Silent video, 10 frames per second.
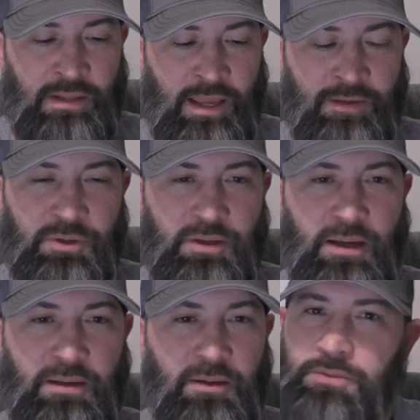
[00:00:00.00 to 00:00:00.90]
After it
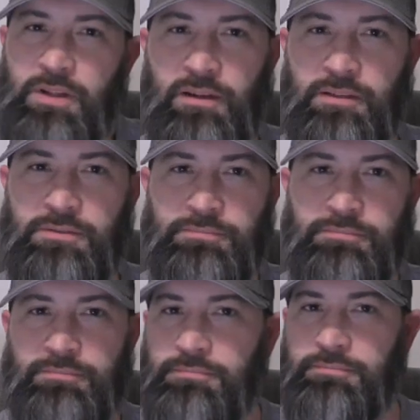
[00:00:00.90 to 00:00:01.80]
kind of goes down,
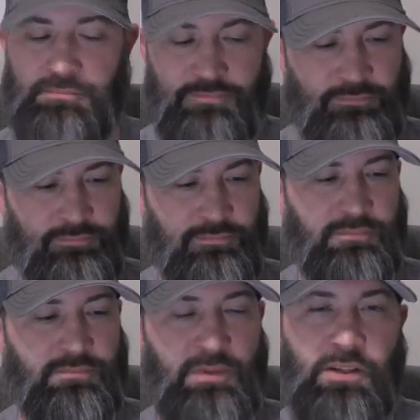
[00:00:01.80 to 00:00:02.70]

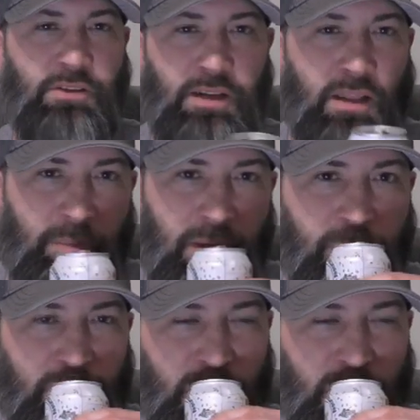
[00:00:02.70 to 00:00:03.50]
it's really not that bad.